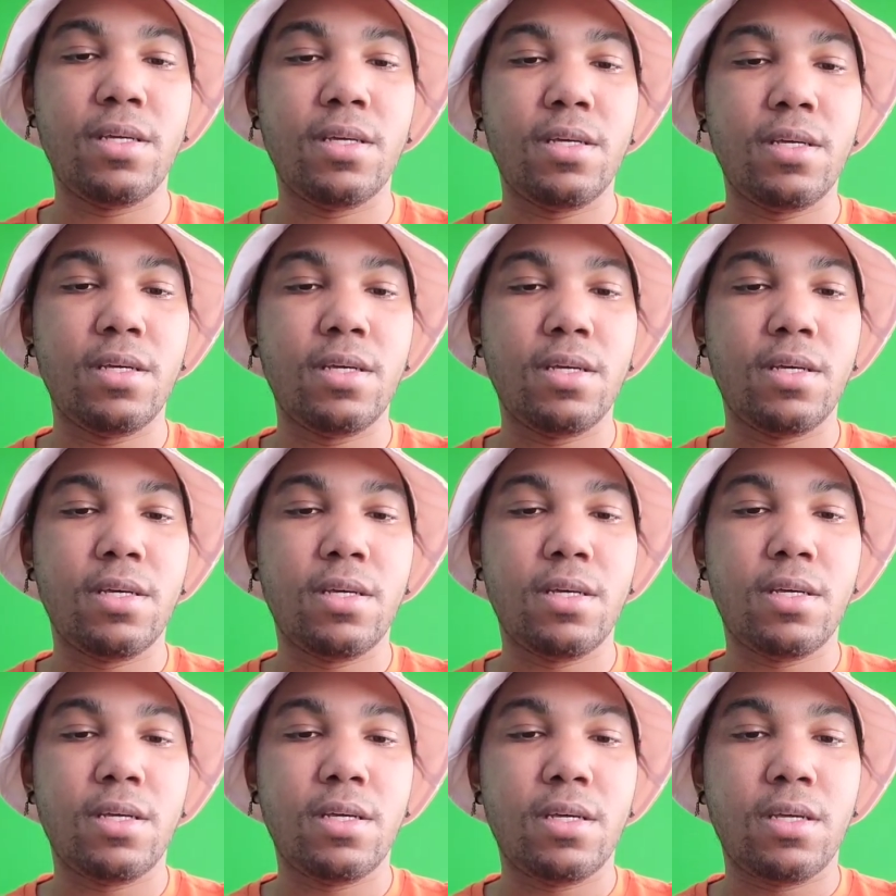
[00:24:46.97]

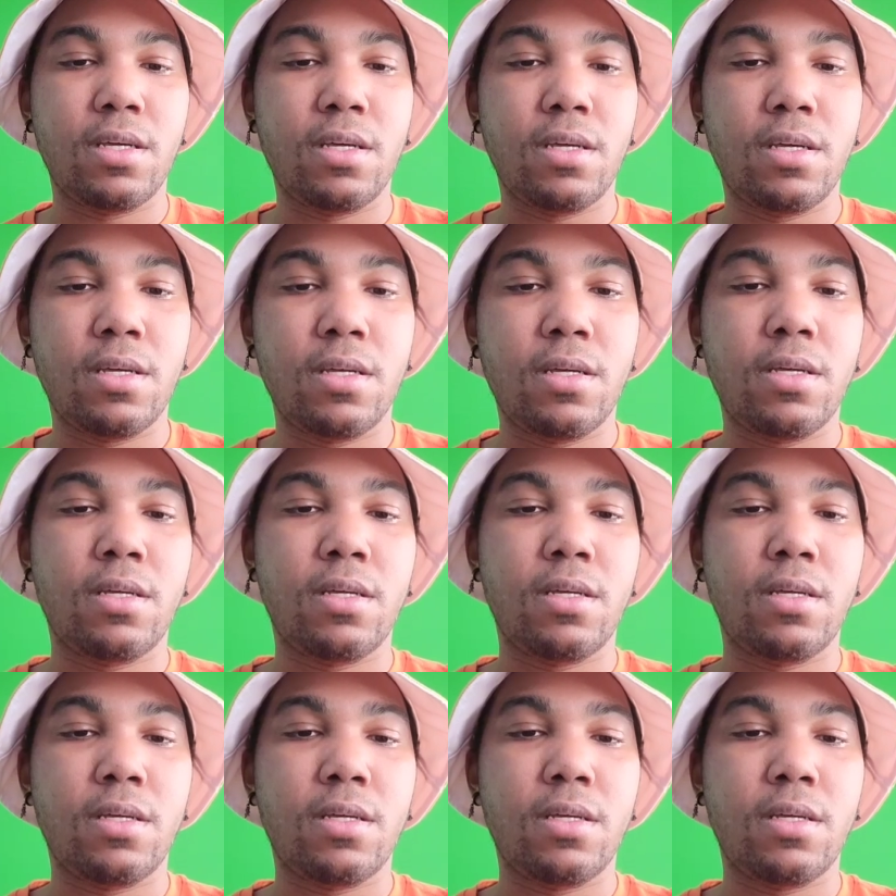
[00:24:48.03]
[no speech]